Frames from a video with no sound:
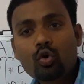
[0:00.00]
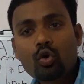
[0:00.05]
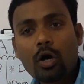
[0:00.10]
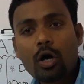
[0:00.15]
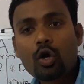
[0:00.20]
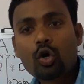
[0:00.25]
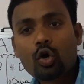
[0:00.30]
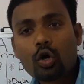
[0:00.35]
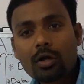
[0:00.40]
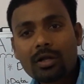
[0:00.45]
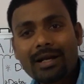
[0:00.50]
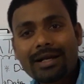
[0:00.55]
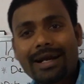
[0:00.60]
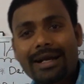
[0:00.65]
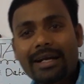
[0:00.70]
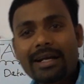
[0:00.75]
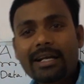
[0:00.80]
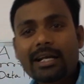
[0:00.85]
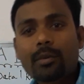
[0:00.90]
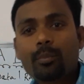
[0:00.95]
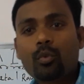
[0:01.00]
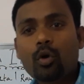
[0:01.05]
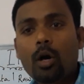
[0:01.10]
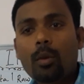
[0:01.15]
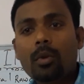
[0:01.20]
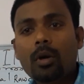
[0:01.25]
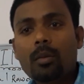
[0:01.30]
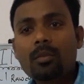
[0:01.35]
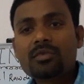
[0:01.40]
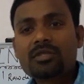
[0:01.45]
control the data integrity
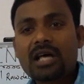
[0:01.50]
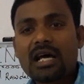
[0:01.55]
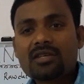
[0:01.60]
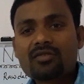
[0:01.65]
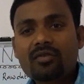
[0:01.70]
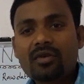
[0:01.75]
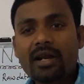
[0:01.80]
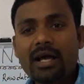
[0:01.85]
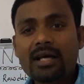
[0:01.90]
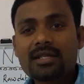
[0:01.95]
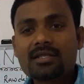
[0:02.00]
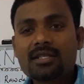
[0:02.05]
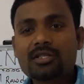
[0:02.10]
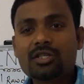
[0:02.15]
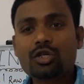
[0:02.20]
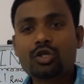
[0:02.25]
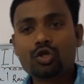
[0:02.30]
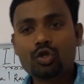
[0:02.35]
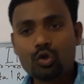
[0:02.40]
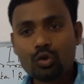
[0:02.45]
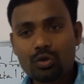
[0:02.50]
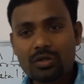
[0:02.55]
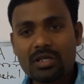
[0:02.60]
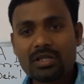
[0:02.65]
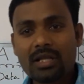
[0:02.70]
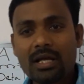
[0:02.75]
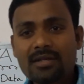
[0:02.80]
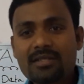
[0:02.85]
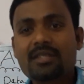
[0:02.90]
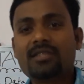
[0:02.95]
problems as well as these issues in
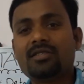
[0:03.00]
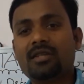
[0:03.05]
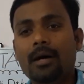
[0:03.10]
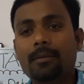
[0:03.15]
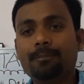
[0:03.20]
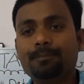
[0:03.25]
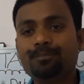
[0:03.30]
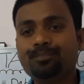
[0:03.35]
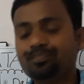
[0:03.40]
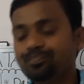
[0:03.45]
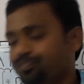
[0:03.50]
the system.